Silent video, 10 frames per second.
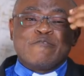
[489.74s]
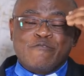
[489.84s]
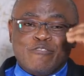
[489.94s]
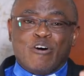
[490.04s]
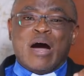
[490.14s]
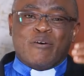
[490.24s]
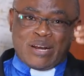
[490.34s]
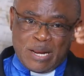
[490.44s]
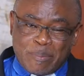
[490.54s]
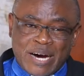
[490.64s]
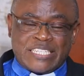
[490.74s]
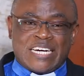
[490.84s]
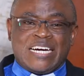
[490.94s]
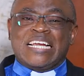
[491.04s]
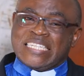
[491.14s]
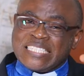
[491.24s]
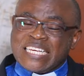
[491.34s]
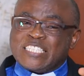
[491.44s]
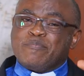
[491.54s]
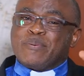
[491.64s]
for our departure. And
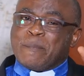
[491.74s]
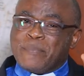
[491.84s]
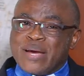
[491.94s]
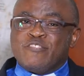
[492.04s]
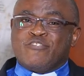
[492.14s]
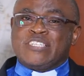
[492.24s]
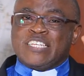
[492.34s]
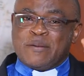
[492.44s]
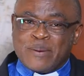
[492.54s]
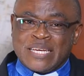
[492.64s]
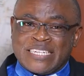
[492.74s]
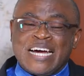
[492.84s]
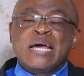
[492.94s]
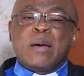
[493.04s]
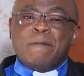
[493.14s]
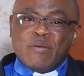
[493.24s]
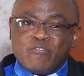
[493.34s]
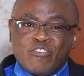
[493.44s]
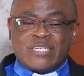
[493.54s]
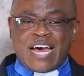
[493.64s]
Jesus prepared for his departure
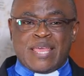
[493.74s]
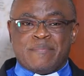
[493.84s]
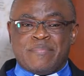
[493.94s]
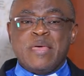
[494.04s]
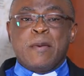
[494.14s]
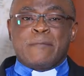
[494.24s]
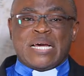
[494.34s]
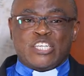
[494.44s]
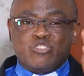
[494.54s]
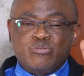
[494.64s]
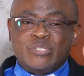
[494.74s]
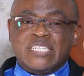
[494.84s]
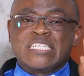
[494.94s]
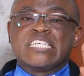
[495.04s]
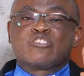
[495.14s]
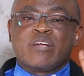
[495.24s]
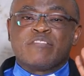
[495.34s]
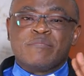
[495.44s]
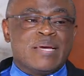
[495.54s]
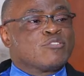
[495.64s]
before time by choosing these
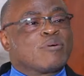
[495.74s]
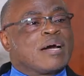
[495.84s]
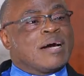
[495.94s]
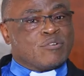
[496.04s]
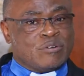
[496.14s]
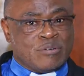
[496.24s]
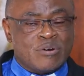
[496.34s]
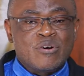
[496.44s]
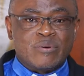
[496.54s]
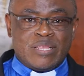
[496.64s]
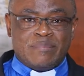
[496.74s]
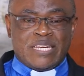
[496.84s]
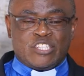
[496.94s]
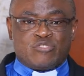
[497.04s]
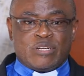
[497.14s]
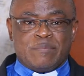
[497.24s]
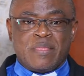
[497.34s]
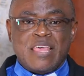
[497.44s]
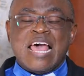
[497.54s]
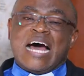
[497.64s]
12 men to carry on with the ministry.
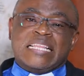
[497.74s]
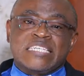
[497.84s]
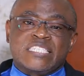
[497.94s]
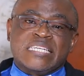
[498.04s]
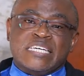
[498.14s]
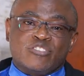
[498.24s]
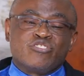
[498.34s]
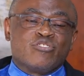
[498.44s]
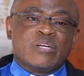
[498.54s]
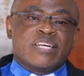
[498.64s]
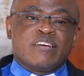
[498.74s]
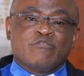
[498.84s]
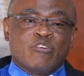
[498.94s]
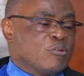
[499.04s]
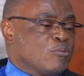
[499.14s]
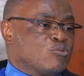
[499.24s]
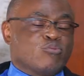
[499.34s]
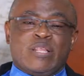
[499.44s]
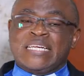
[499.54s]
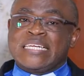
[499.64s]
And this does not only fall
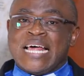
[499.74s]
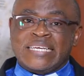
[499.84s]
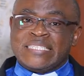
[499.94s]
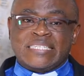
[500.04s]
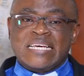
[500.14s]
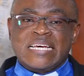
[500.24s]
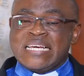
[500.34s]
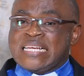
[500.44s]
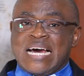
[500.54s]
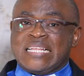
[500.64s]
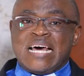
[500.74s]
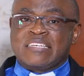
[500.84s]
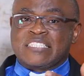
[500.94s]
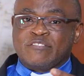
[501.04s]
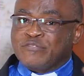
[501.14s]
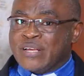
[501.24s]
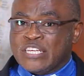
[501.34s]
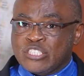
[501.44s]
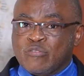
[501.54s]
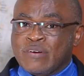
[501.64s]
to the leaders in other
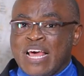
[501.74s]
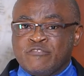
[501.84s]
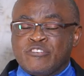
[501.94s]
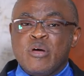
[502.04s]
spheres of life,